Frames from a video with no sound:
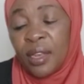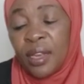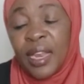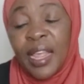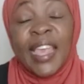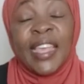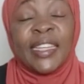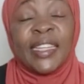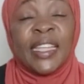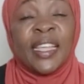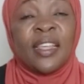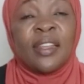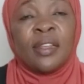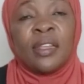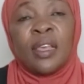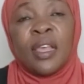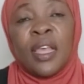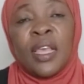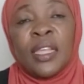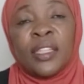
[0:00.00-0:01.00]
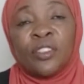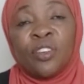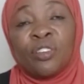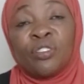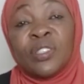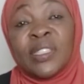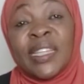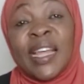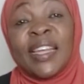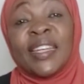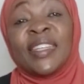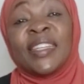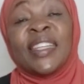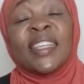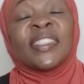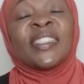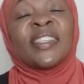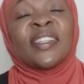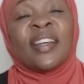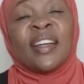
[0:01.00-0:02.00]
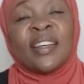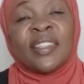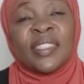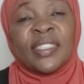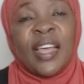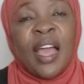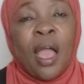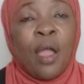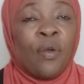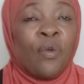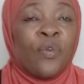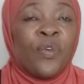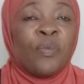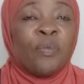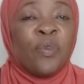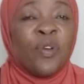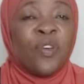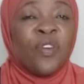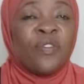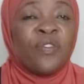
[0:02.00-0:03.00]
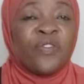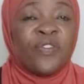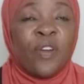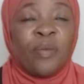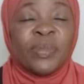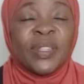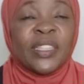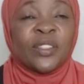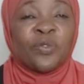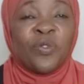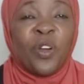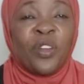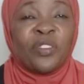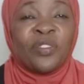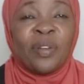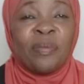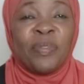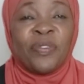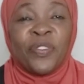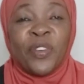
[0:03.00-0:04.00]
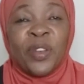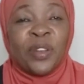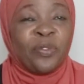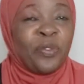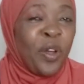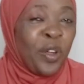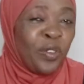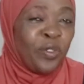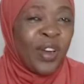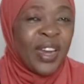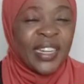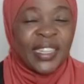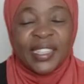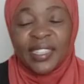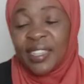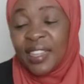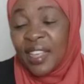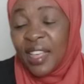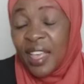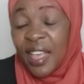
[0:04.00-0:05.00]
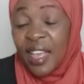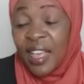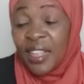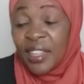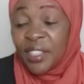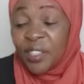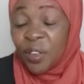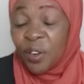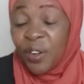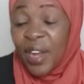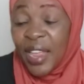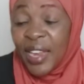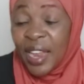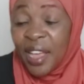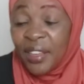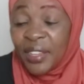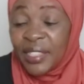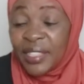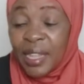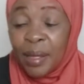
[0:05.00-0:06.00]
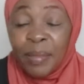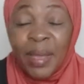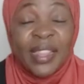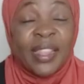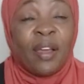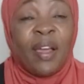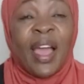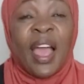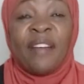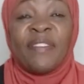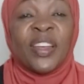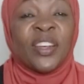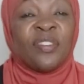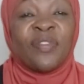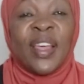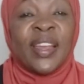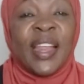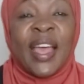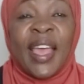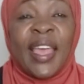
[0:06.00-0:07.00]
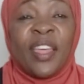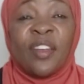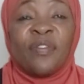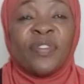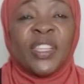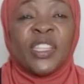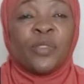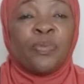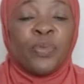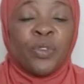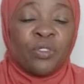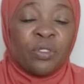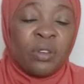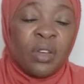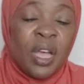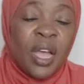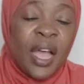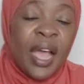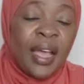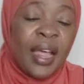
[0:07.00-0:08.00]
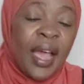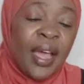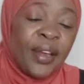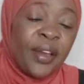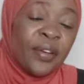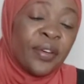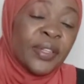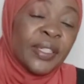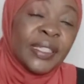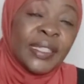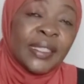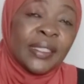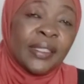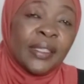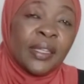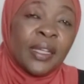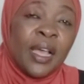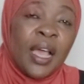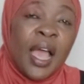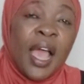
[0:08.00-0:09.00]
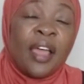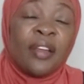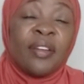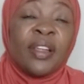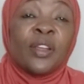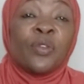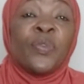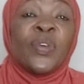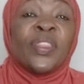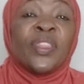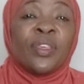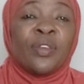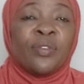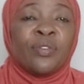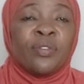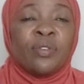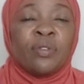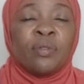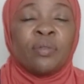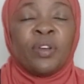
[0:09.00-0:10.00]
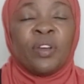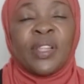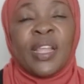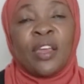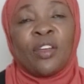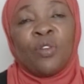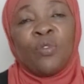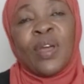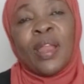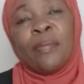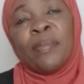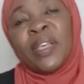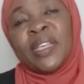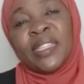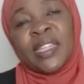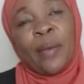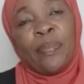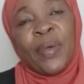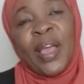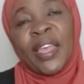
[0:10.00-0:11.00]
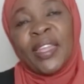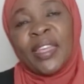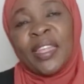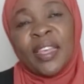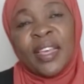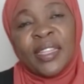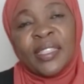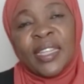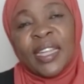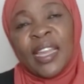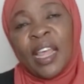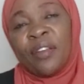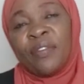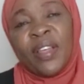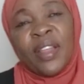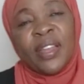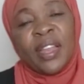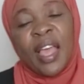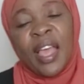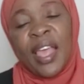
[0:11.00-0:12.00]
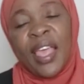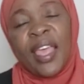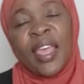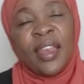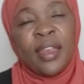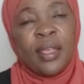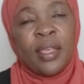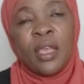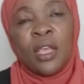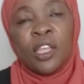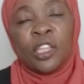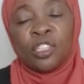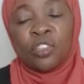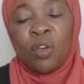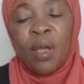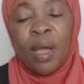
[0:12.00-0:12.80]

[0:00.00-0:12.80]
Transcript: 18, he's going to start teaching us how we move from this quadrant between the quadrants. So right now he said, but I haven't read ahead of this book. I don't. I read with you because I don't want to mix up ideas that I read ahead. So